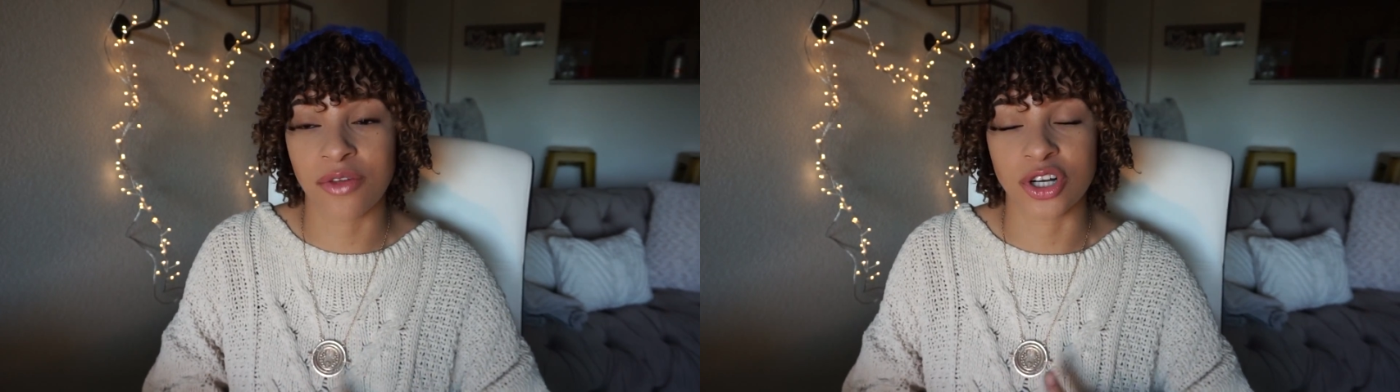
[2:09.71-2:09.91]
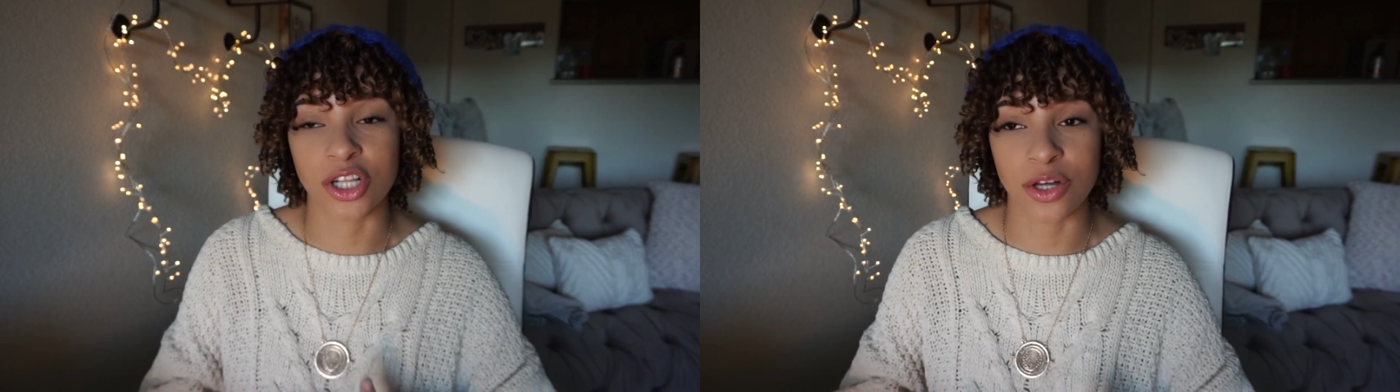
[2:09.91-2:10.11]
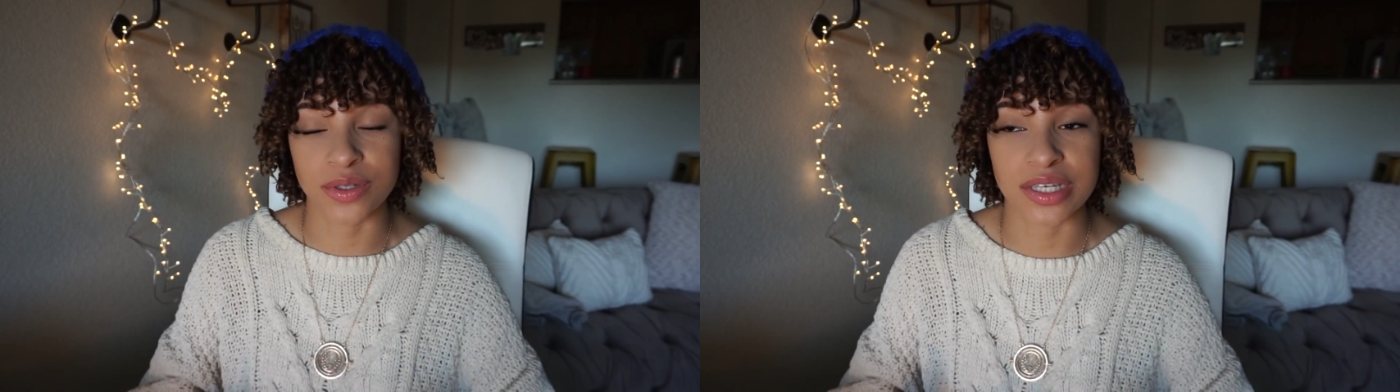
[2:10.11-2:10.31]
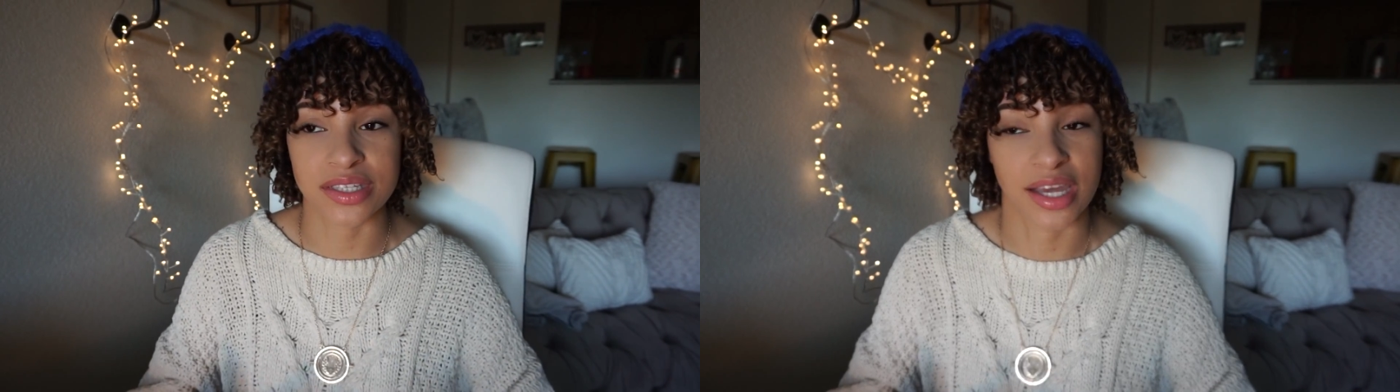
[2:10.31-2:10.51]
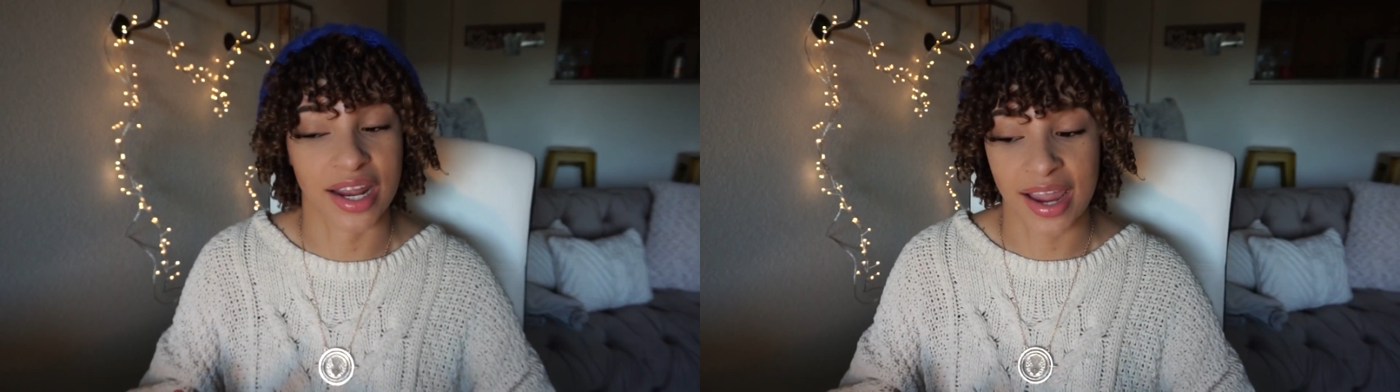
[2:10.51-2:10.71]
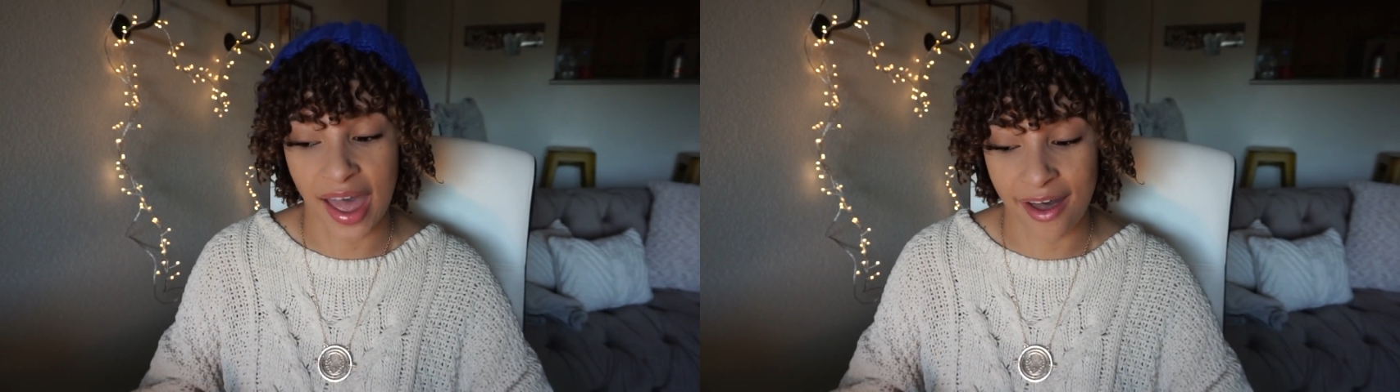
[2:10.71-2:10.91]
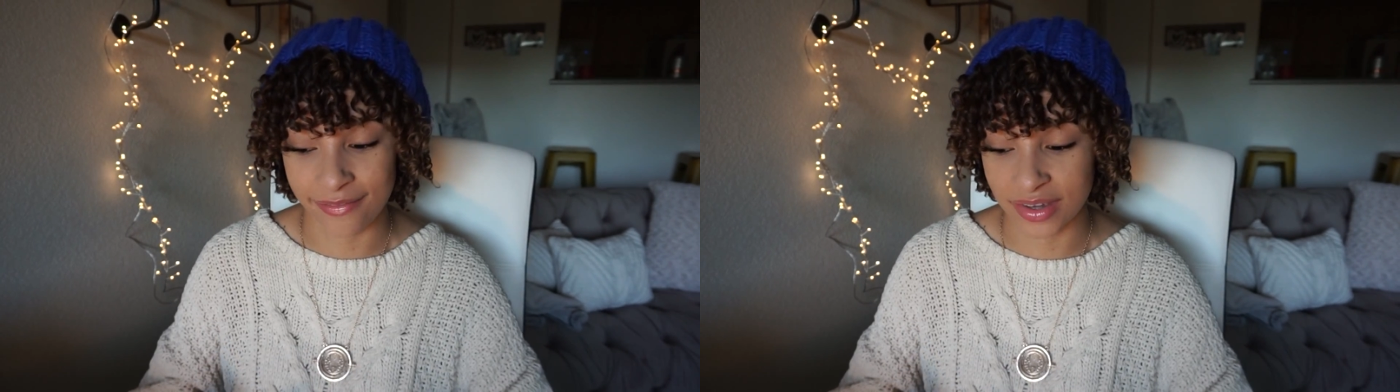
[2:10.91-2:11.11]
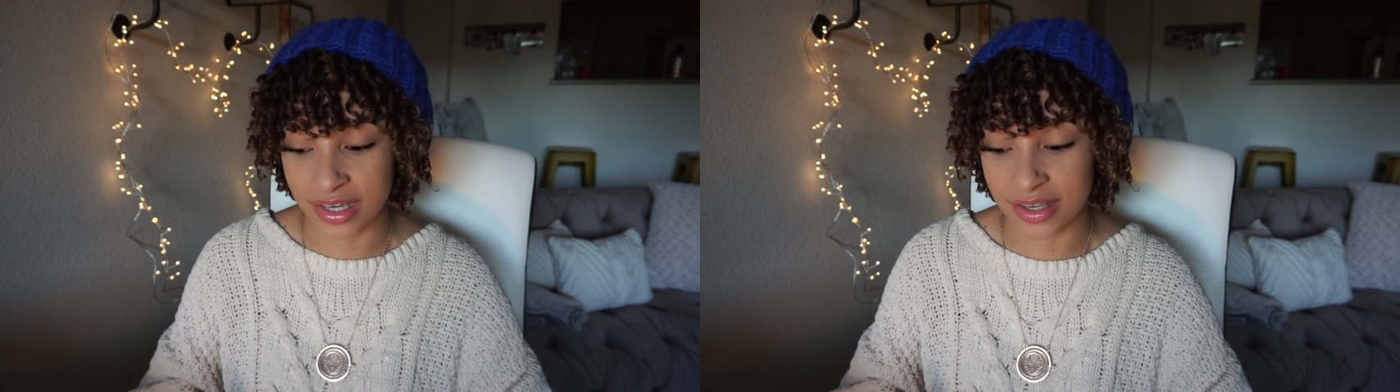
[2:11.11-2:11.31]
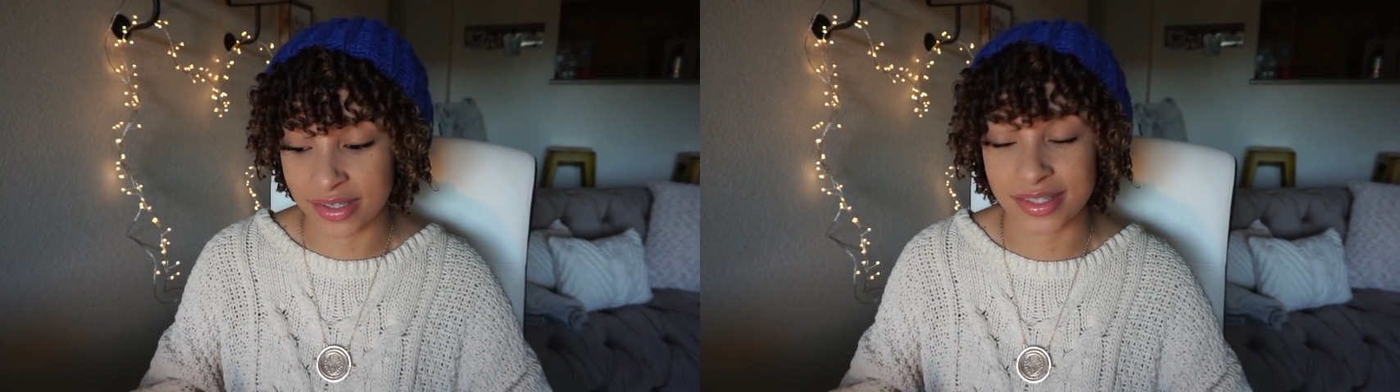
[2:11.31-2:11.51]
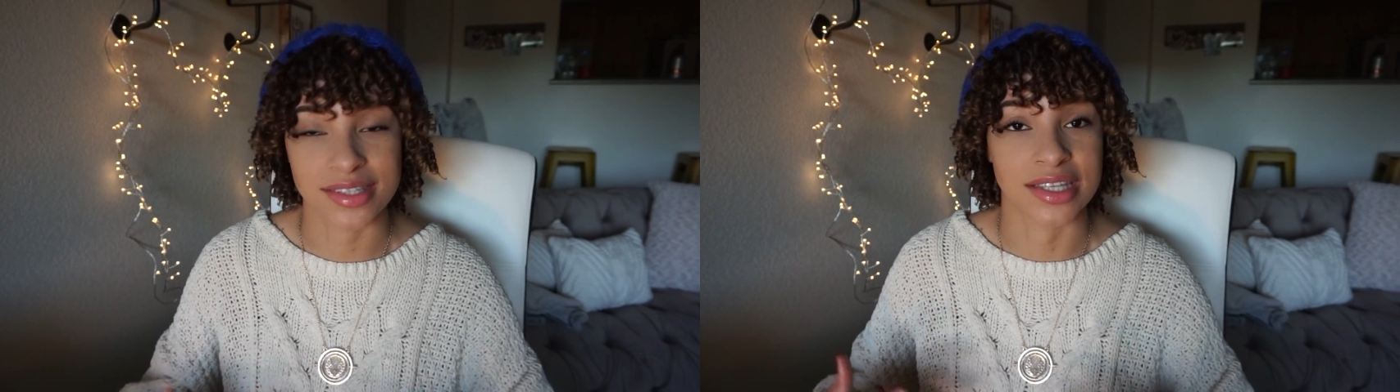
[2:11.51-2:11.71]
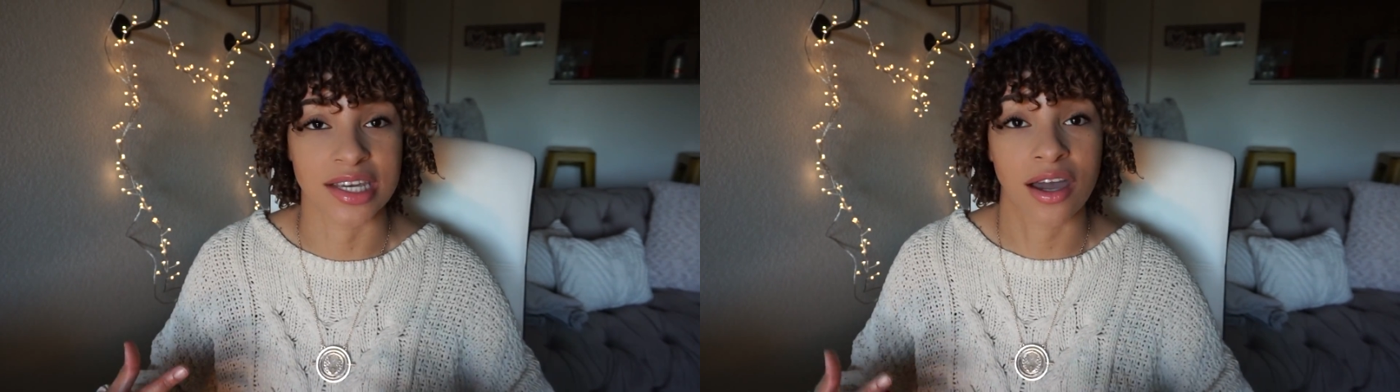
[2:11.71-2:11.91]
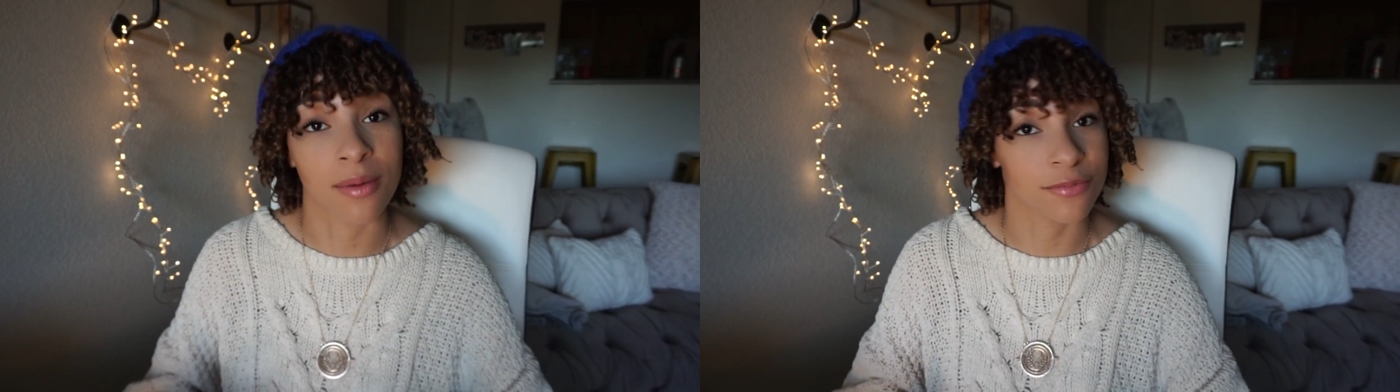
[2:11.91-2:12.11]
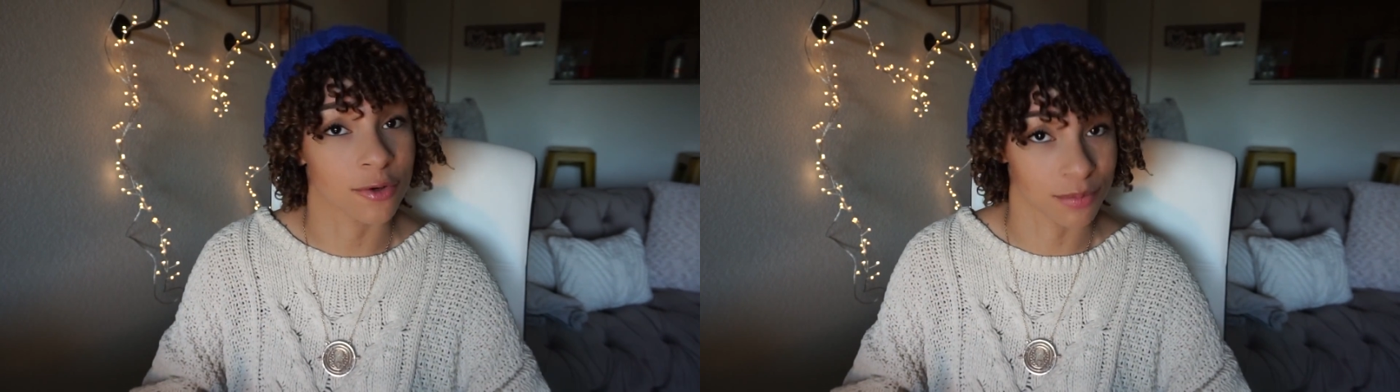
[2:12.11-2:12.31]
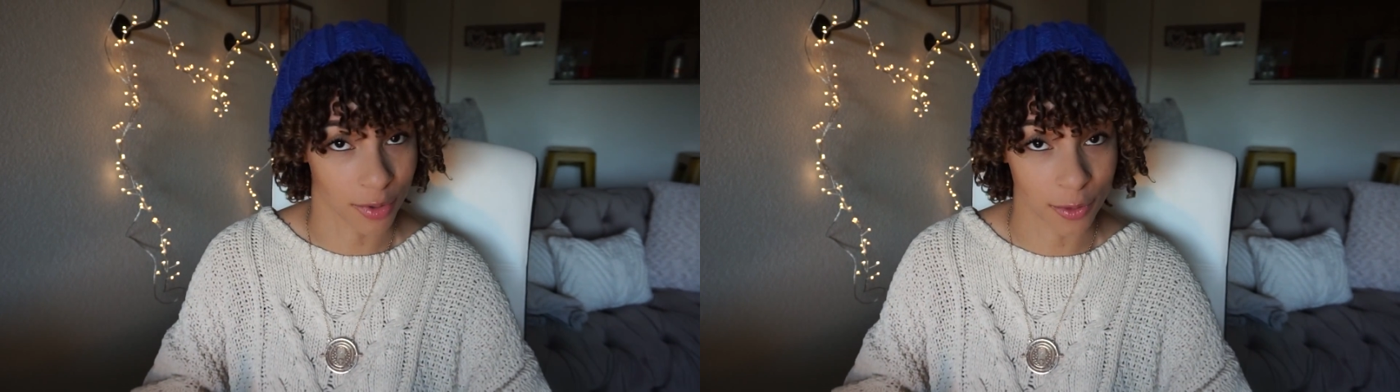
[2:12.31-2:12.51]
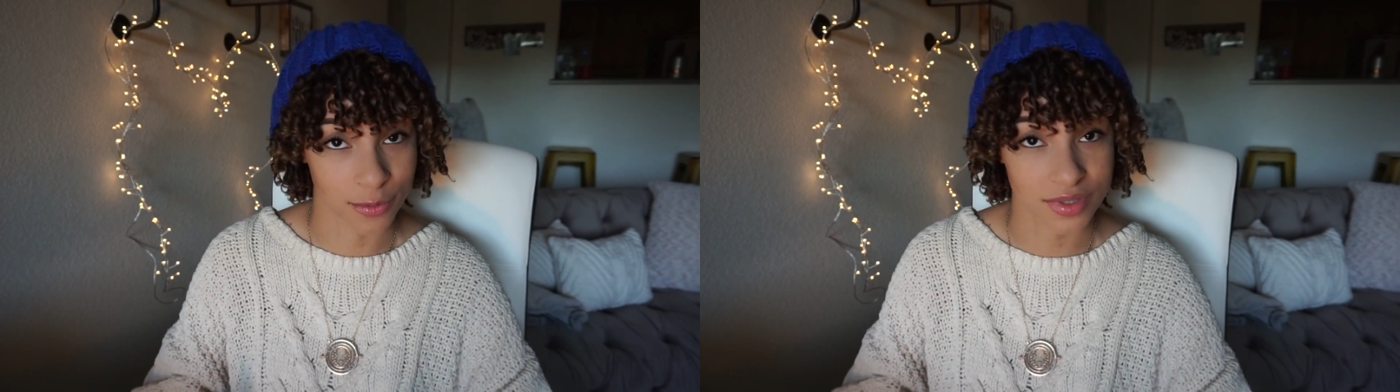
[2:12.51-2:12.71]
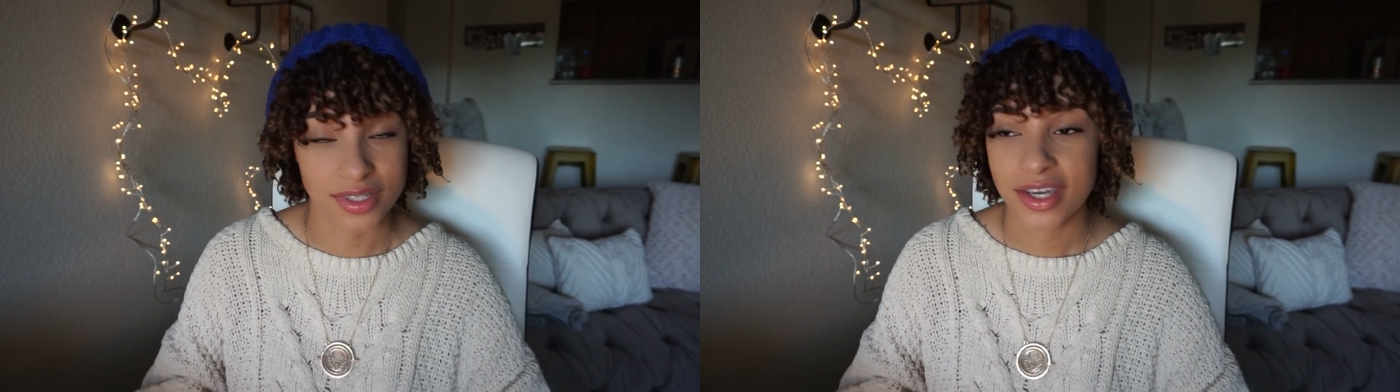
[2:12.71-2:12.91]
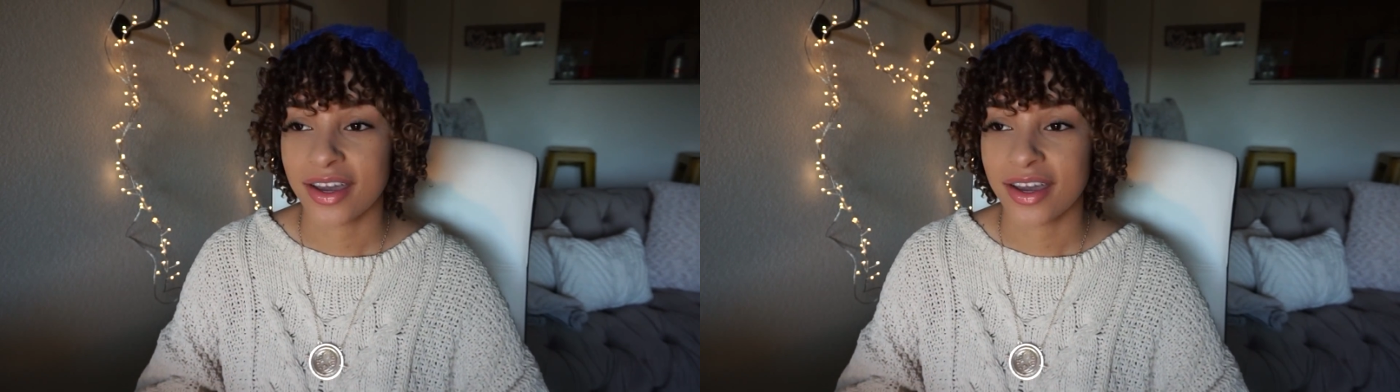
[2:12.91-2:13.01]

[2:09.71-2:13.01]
the closest that I have is the comfort pose.